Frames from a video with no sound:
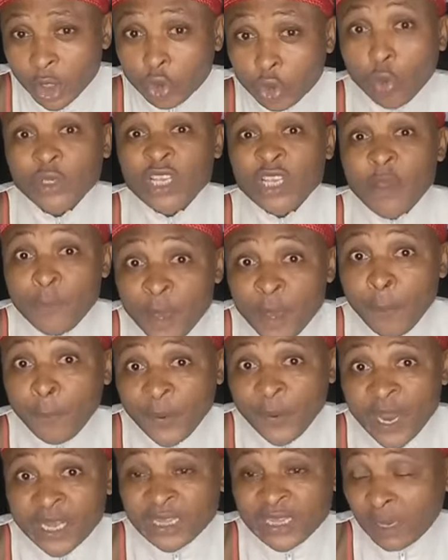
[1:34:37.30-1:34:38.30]
It was a big
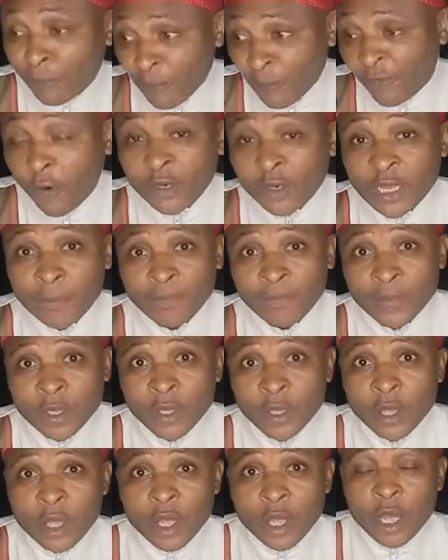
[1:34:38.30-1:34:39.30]
plague that before them,
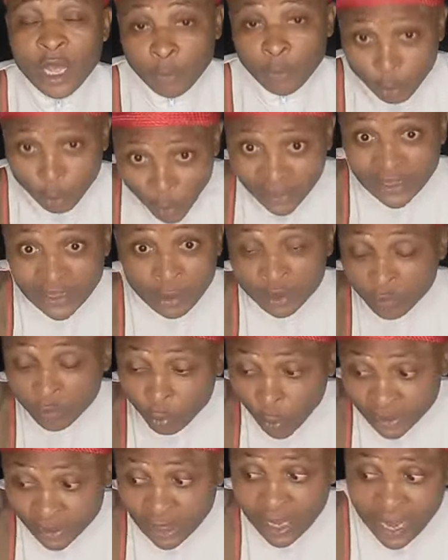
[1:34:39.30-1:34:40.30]
when
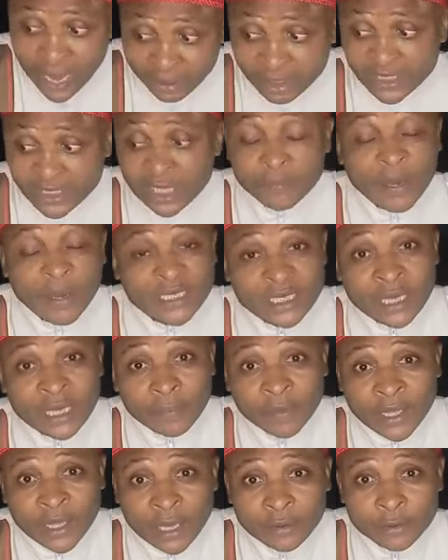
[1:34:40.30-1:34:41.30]
they arrested Mazi
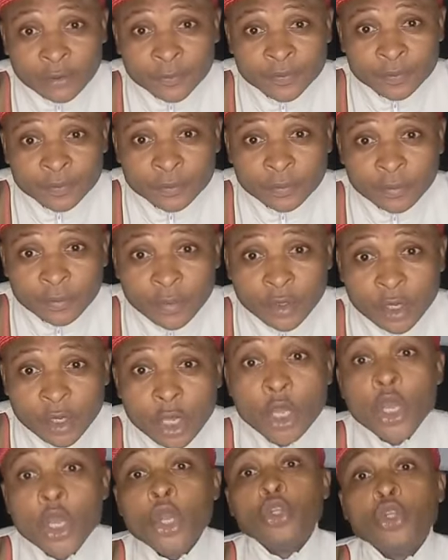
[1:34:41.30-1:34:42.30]
Nnamdi Kanu.
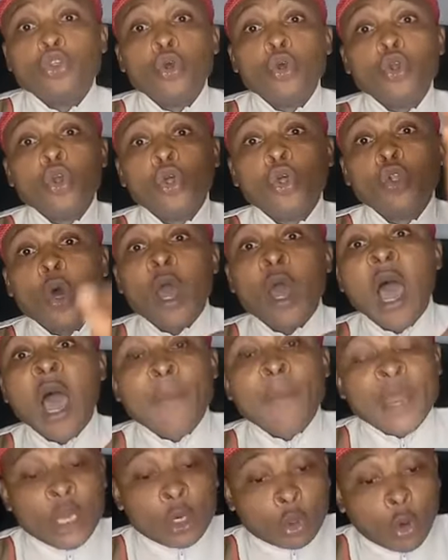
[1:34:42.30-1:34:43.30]
Do you know how
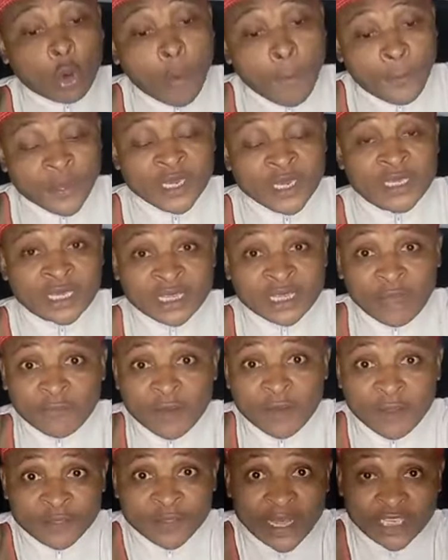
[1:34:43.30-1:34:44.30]
many companies that
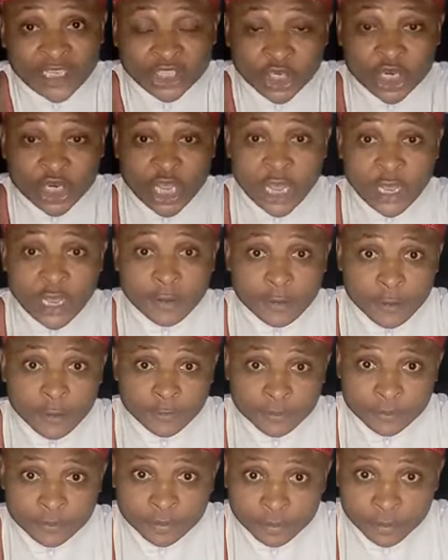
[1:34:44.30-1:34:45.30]
have left Nigeria
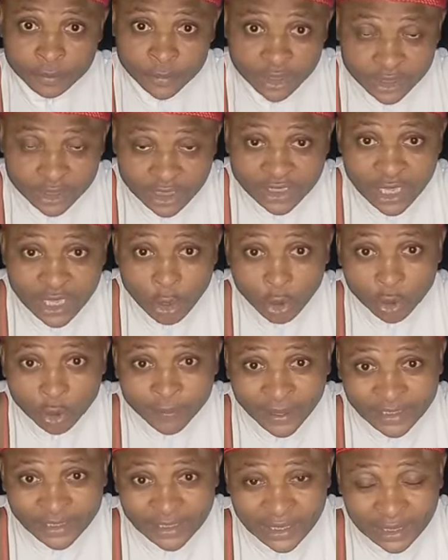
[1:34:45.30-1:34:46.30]
since they hold
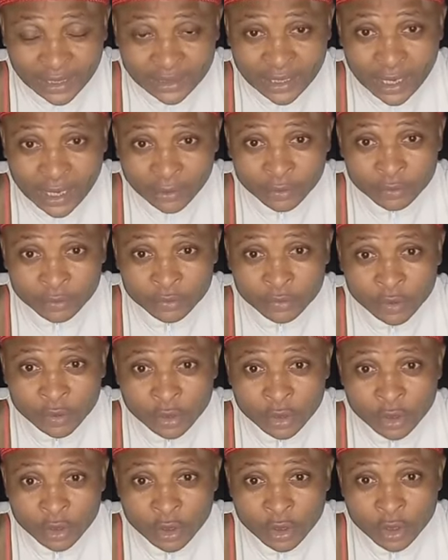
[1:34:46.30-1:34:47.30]
Mazi Nnamdi Kanu?
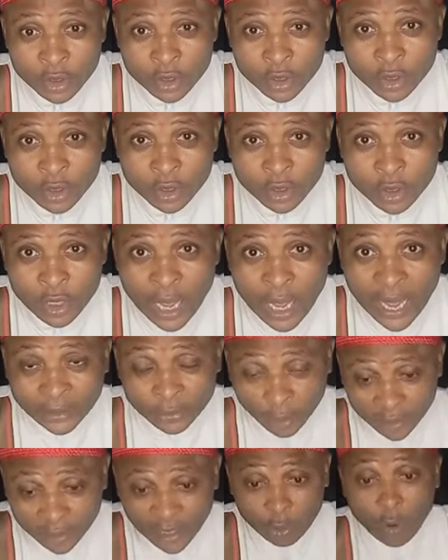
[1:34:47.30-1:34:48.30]
And other
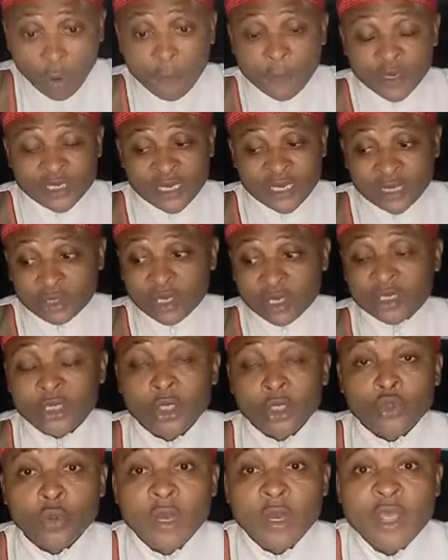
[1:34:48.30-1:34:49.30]
companies are
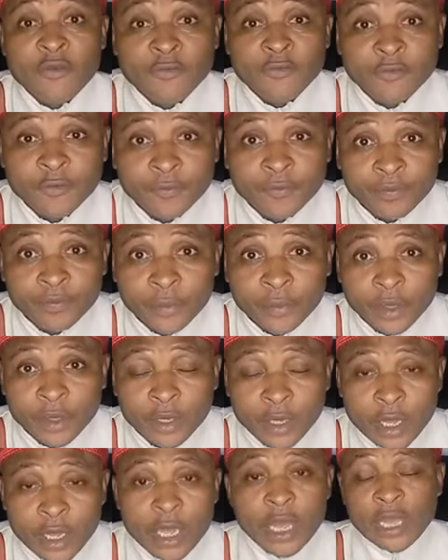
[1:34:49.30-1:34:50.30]
threatening to leave.
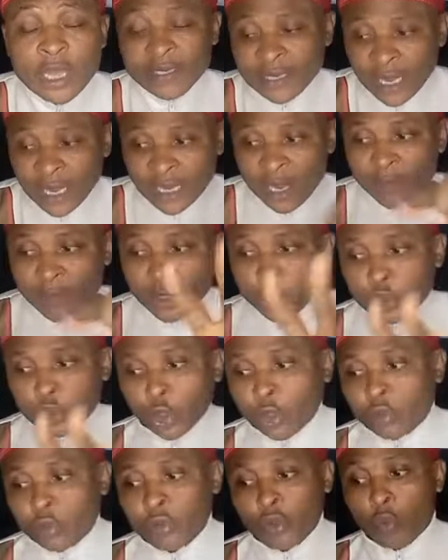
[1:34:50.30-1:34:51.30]
Now, let me
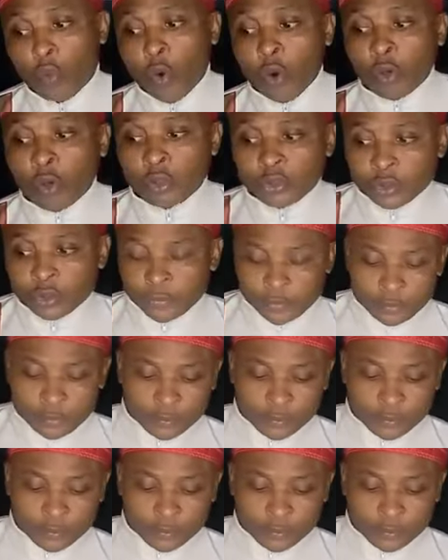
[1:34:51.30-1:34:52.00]
shock the world.